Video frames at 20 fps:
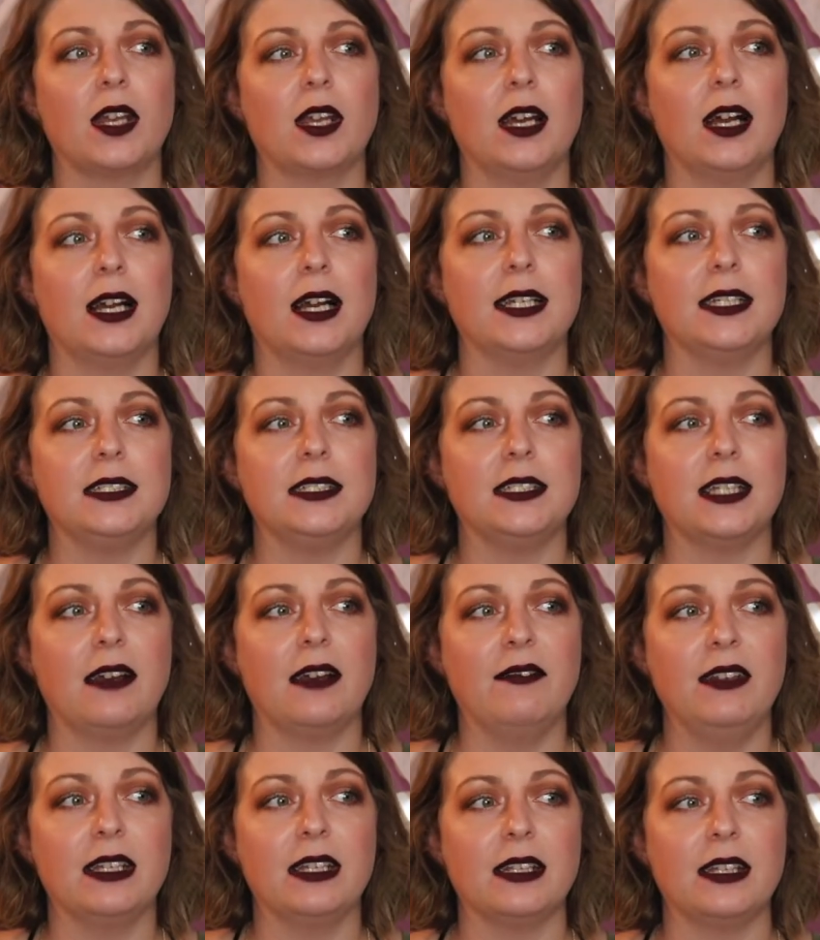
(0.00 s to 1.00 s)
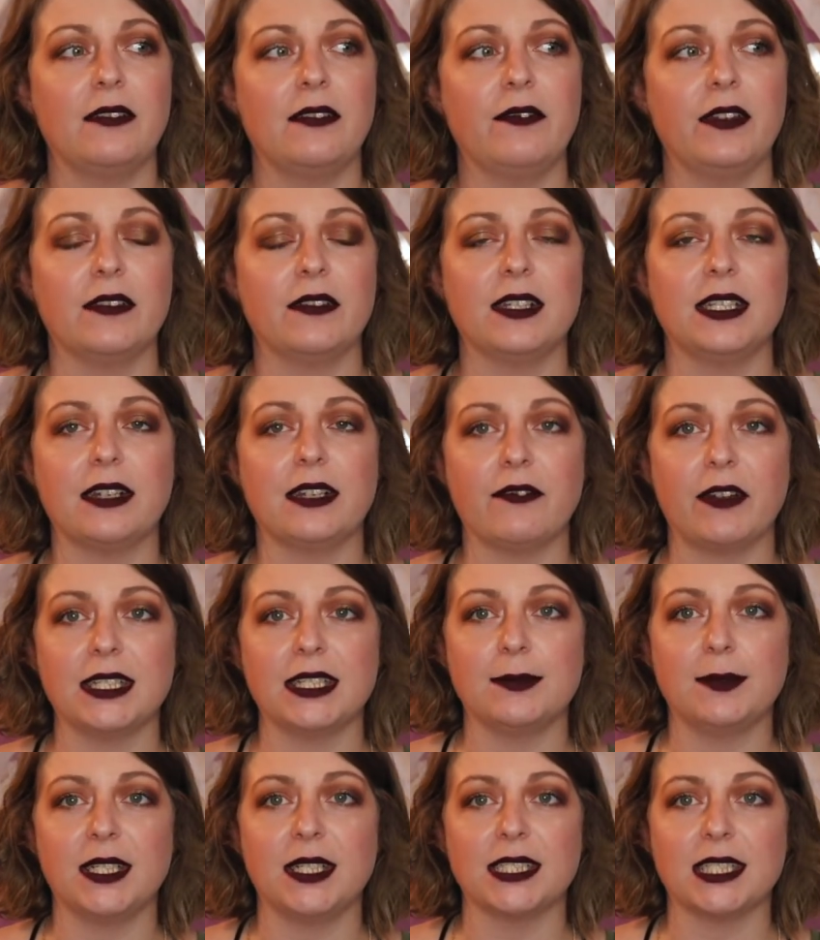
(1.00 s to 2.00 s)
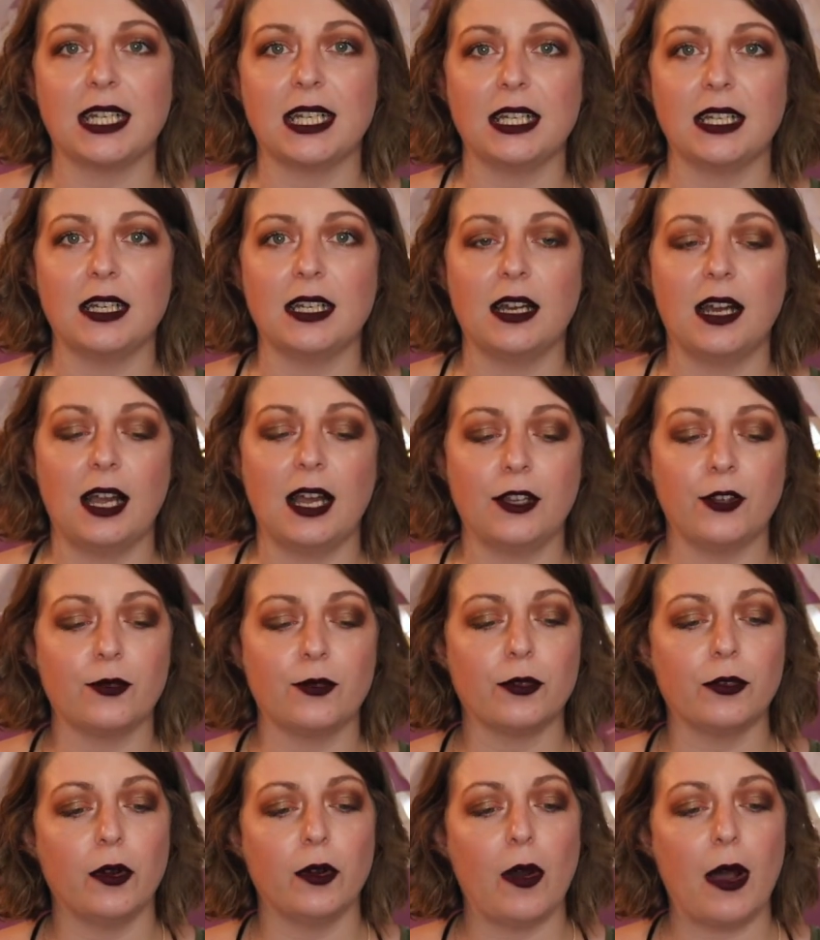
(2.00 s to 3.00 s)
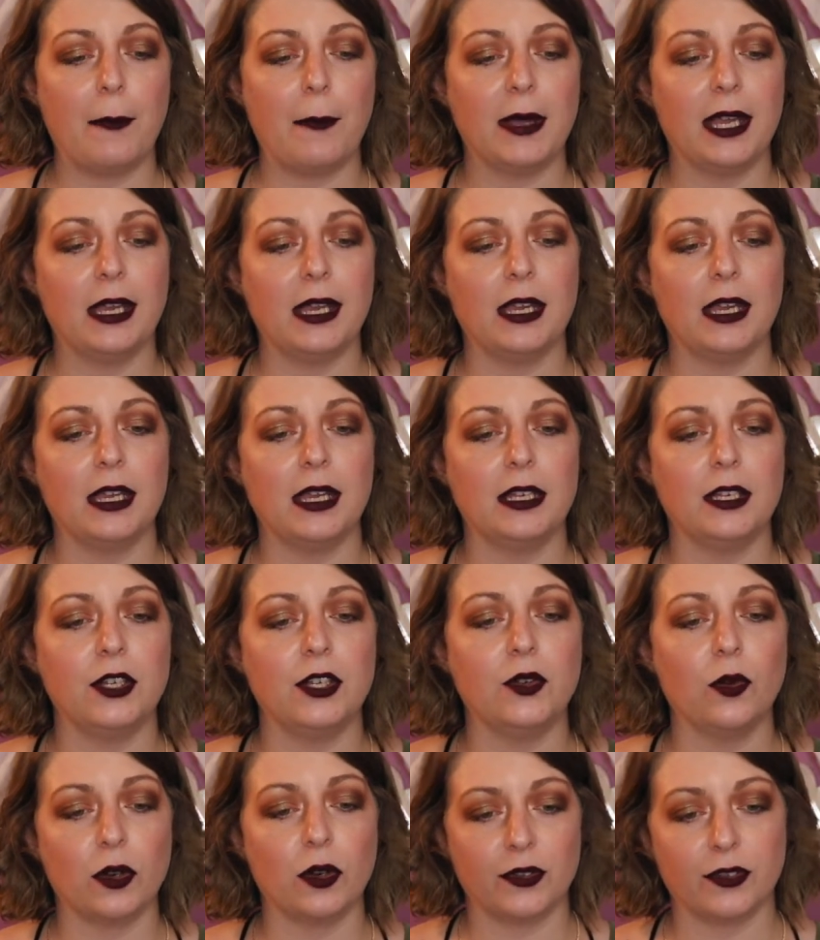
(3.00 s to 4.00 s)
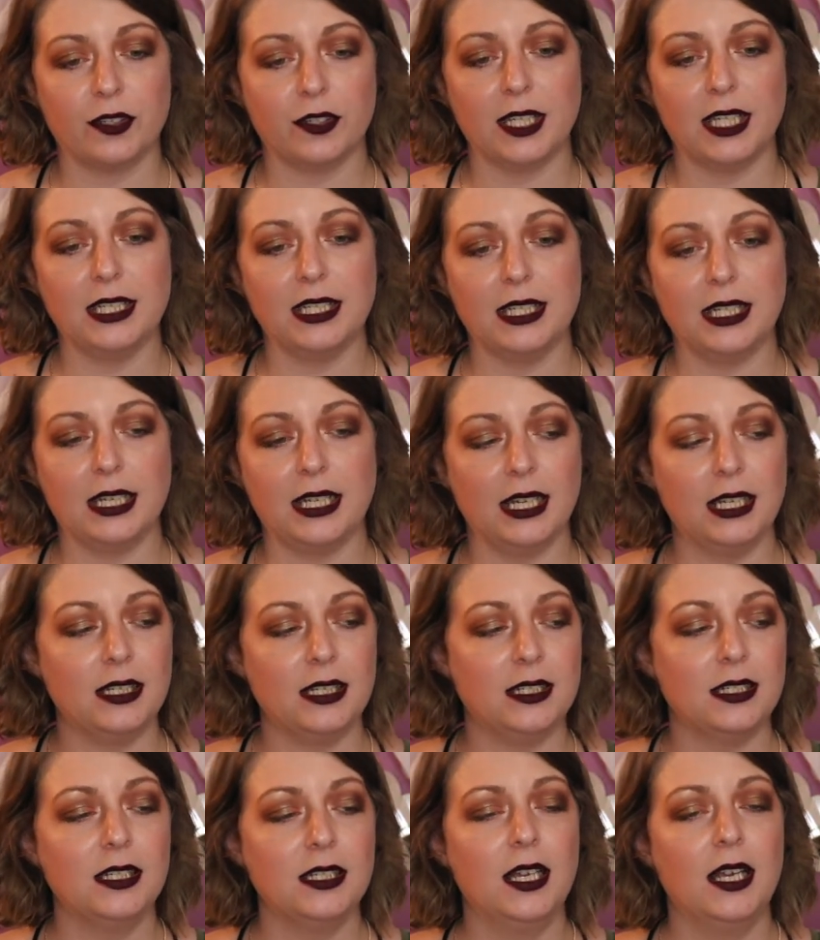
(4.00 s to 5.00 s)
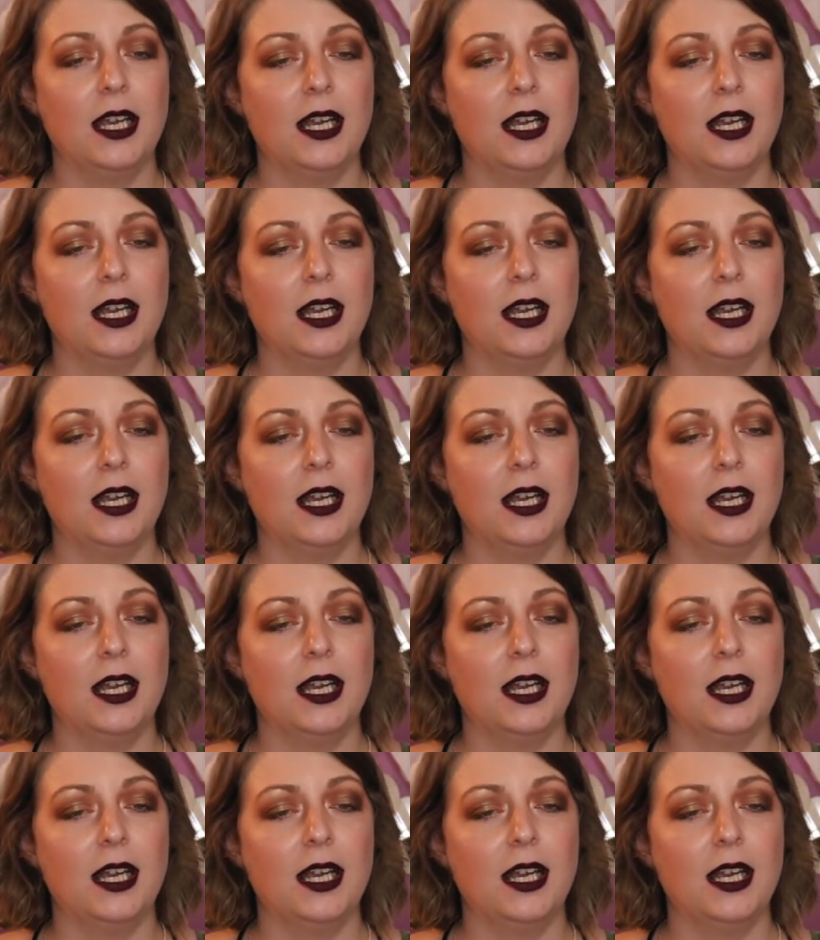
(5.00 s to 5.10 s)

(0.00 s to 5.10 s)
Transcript: I definitely feel a difference because I, I grew up in northern Indiana